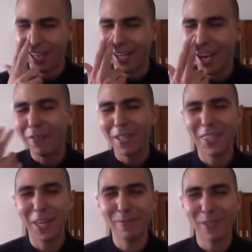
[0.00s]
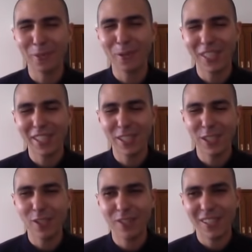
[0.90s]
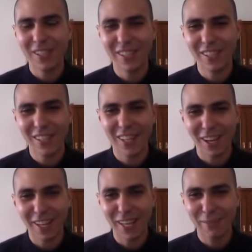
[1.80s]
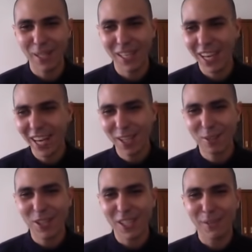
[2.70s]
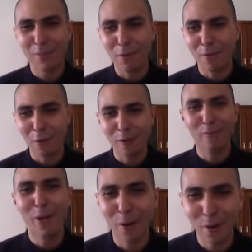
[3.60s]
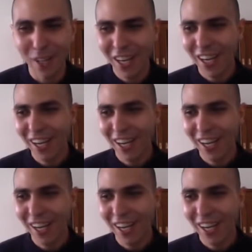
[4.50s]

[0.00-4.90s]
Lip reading: Like, every time there was an issue that didn't like let me to just be full blown,